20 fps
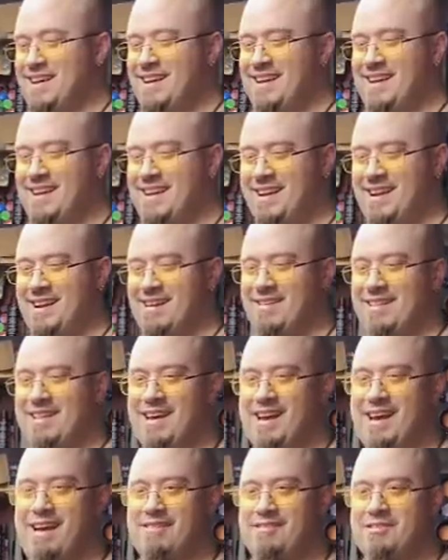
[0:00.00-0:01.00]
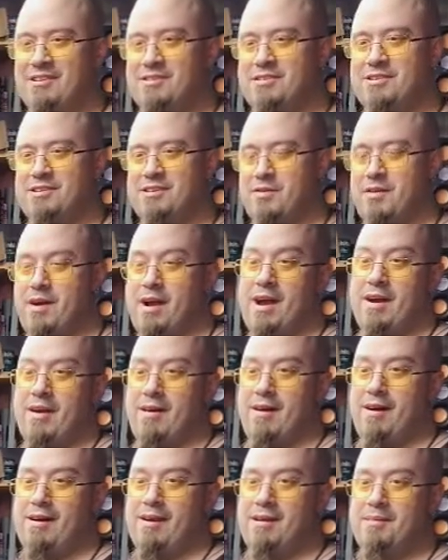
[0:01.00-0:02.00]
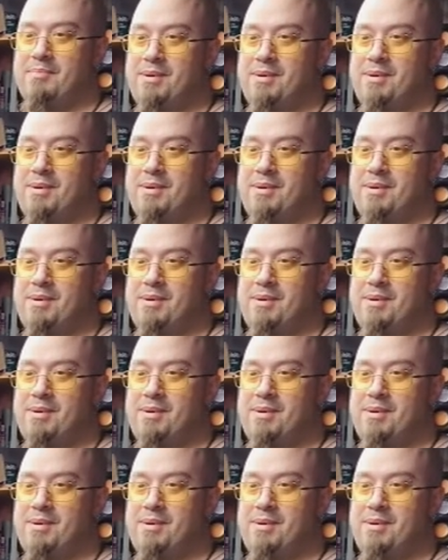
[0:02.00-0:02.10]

He didn't really have to try hard,